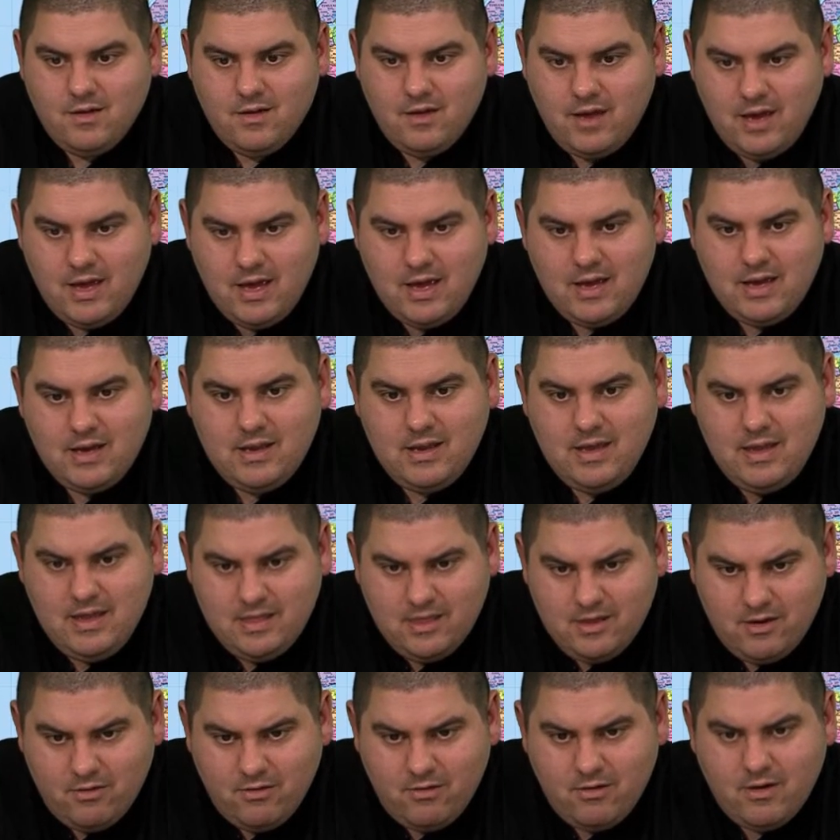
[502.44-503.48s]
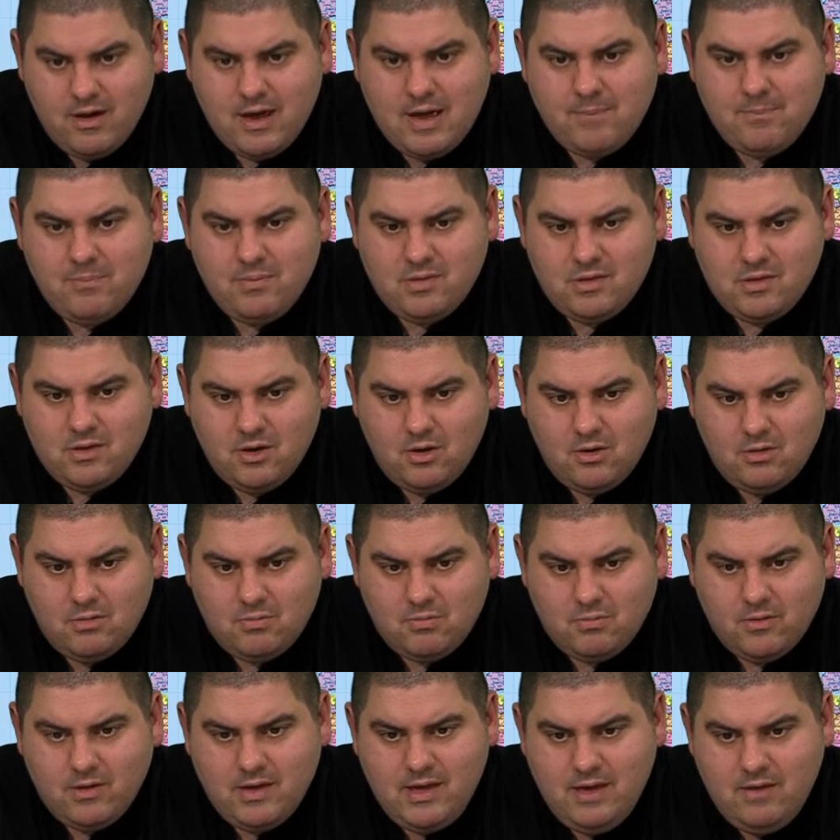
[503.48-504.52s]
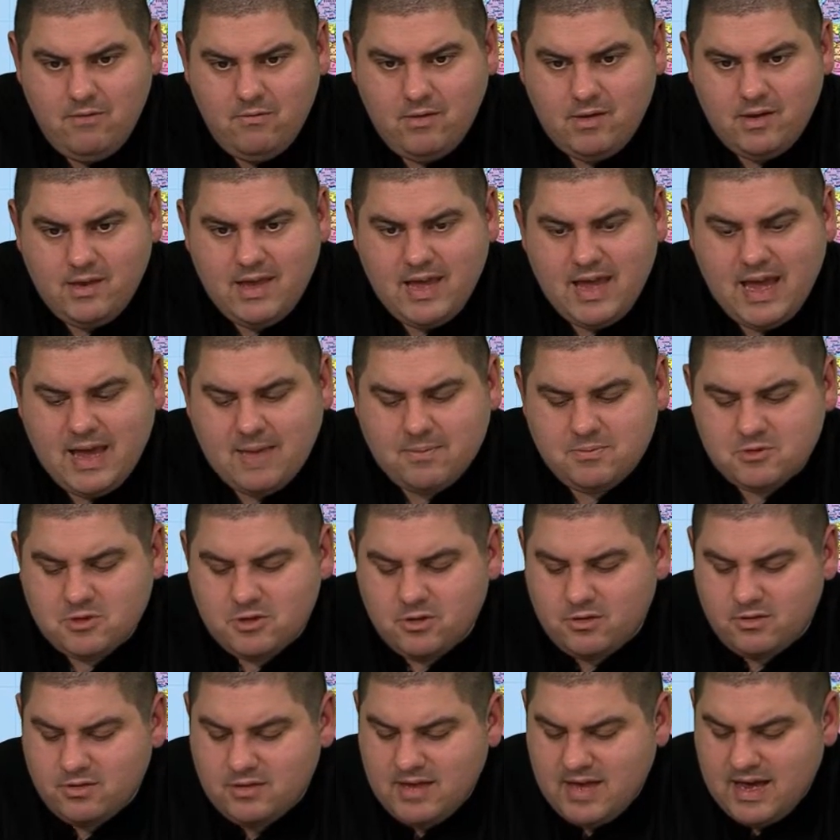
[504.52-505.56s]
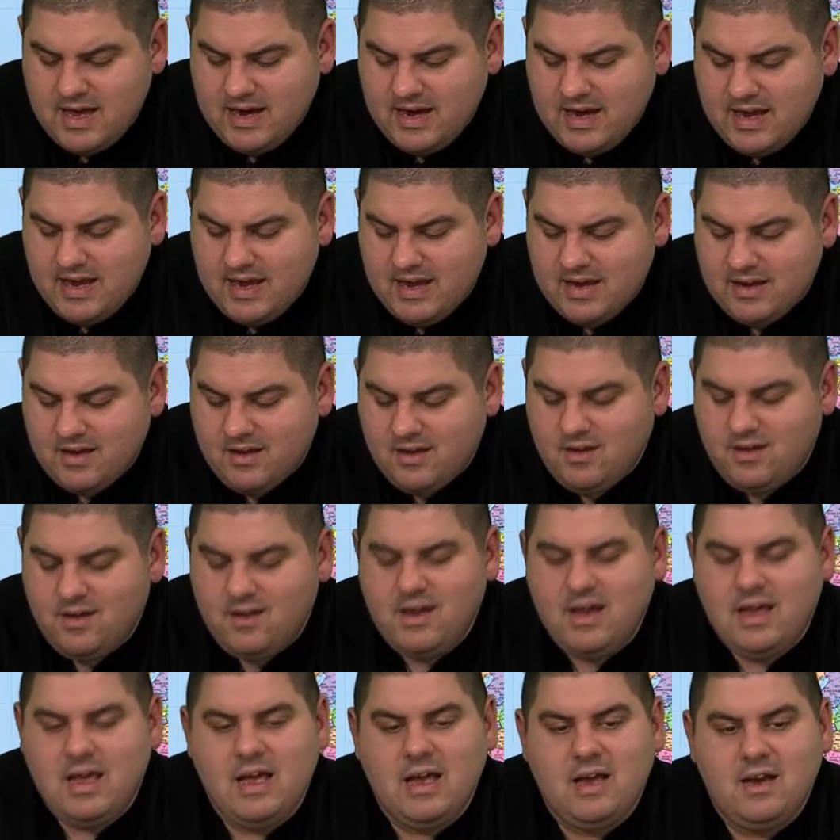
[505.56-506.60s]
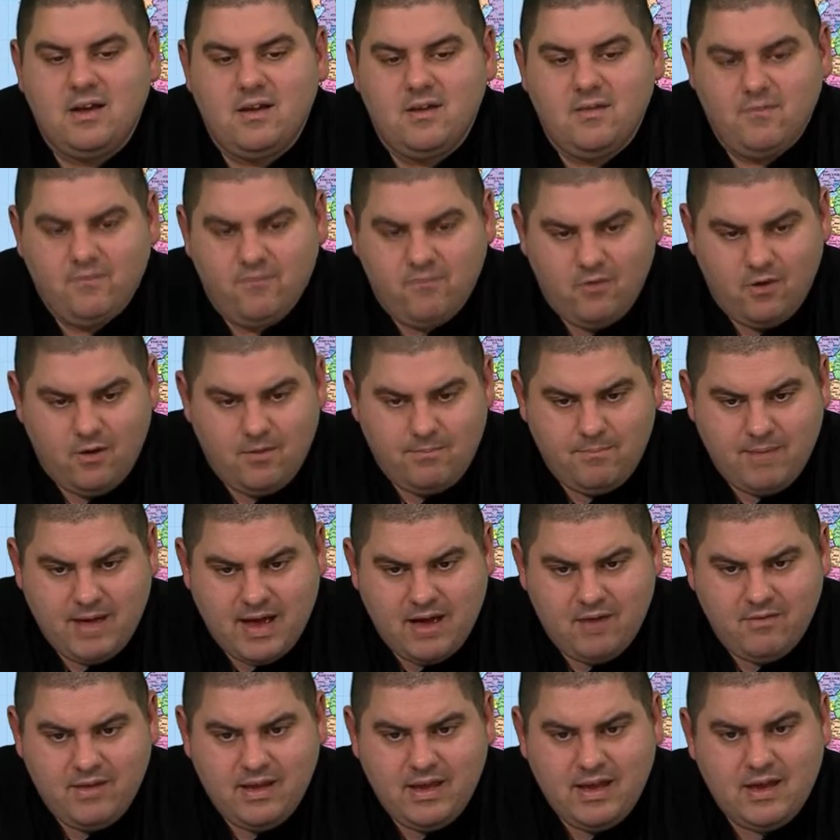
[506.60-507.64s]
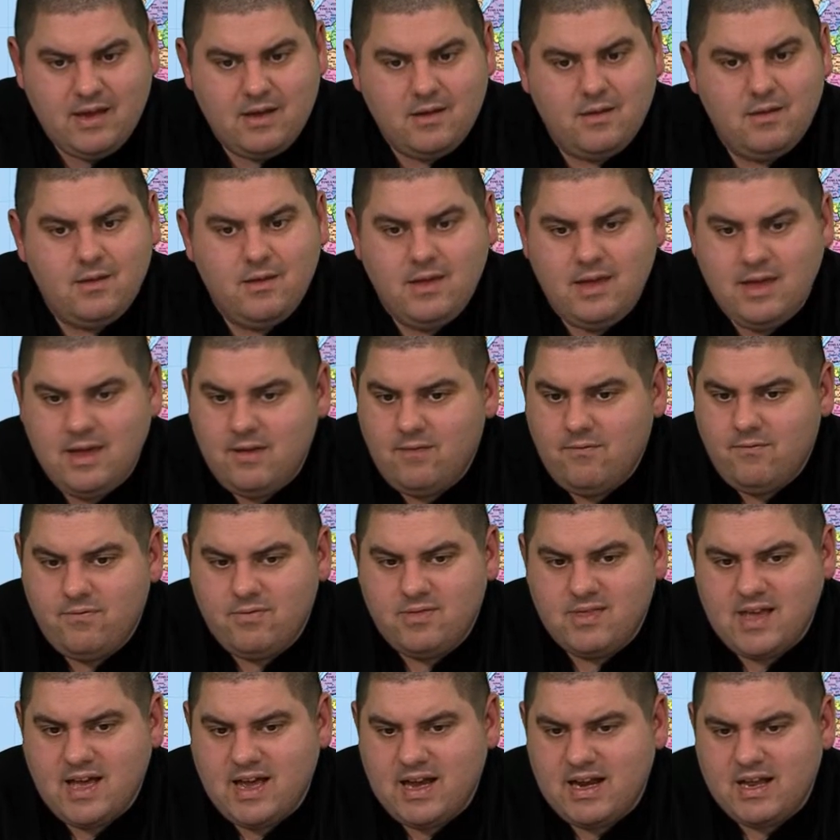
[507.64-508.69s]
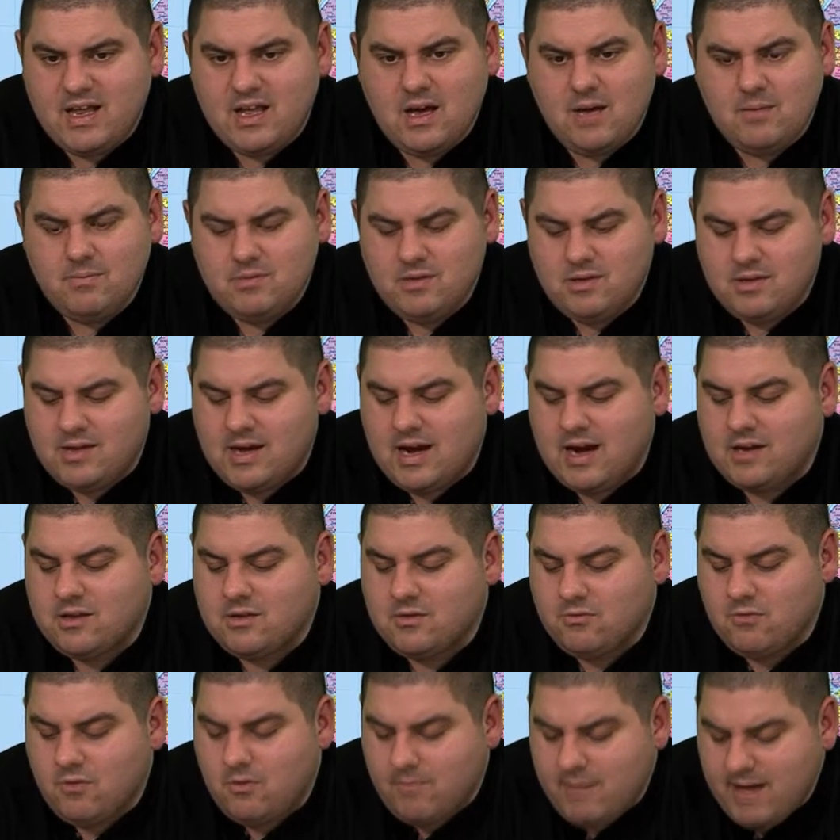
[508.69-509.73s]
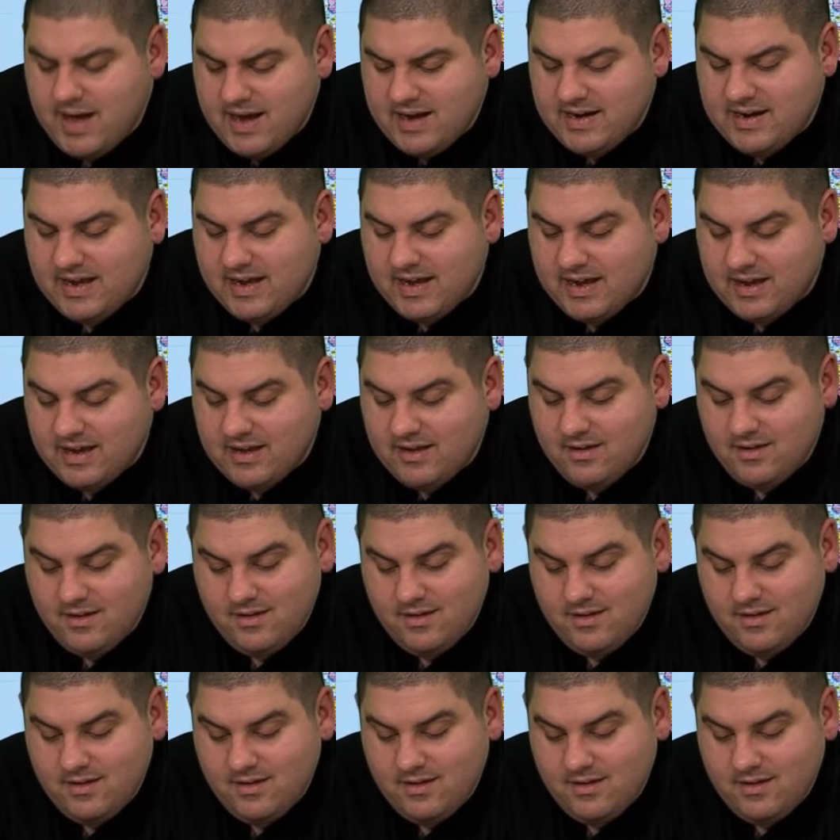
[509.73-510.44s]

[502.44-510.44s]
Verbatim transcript: And he, there were episodes where he would capture Sonic and for a bounty and give Sonic up to Dr. Robotnik.